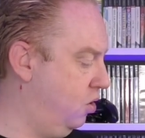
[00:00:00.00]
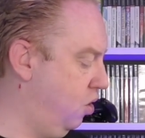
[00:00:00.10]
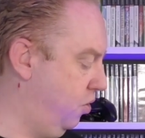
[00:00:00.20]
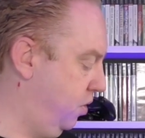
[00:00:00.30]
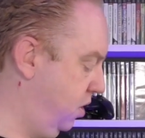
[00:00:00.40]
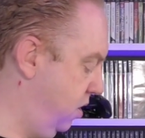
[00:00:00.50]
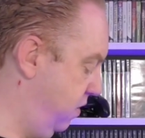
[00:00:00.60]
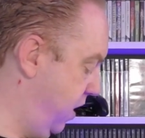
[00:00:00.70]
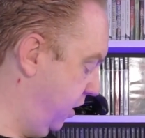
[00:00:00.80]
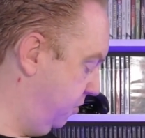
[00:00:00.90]
got
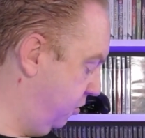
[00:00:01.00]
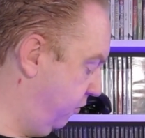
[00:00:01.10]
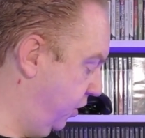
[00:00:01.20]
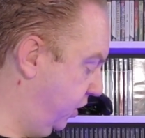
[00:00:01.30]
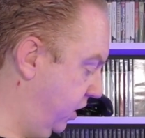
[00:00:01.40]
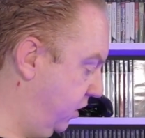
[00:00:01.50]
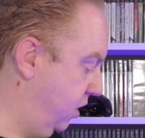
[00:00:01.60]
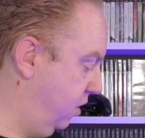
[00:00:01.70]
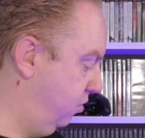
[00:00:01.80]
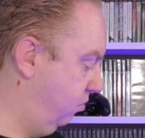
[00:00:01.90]
the Xbox
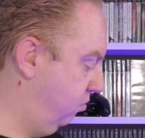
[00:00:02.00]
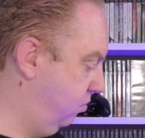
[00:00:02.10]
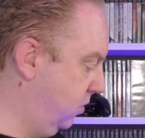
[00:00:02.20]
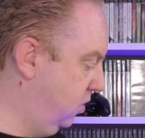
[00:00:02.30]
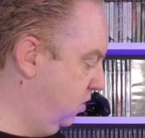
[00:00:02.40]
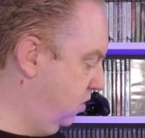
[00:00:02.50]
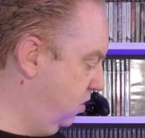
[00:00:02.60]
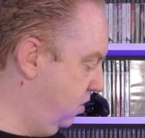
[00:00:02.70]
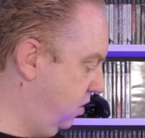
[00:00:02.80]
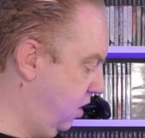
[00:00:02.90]
360
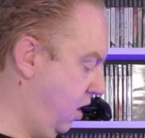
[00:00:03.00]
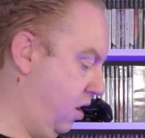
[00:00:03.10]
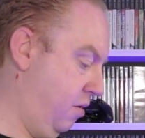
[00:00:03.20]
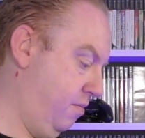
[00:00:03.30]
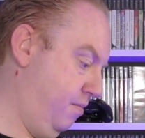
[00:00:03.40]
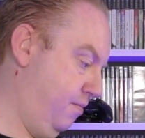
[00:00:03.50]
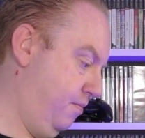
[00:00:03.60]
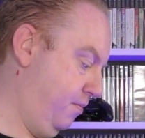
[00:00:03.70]
um,